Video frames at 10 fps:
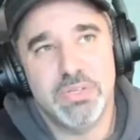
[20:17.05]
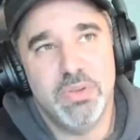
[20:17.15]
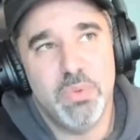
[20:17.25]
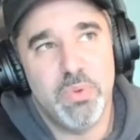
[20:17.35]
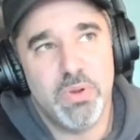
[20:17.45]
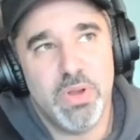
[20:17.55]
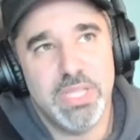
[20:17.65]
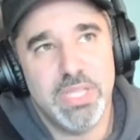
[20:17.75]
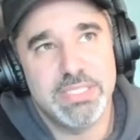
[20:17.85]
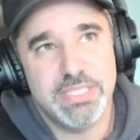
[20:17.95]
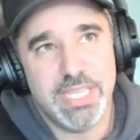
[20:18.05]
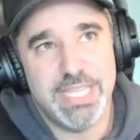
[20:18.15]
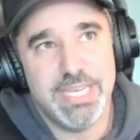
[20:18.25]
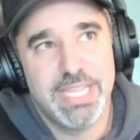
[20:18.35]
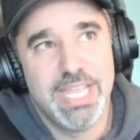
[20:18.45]
you know, when we're on
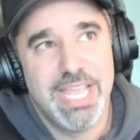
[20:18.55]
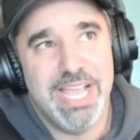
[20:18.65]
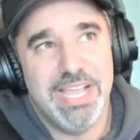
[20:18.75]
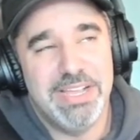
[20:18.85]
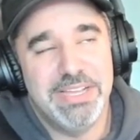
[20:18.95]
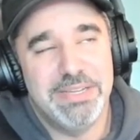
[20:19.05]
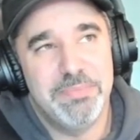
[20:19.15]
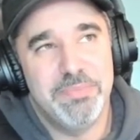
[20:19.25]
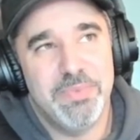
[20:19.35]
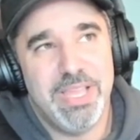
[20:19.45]
set, um,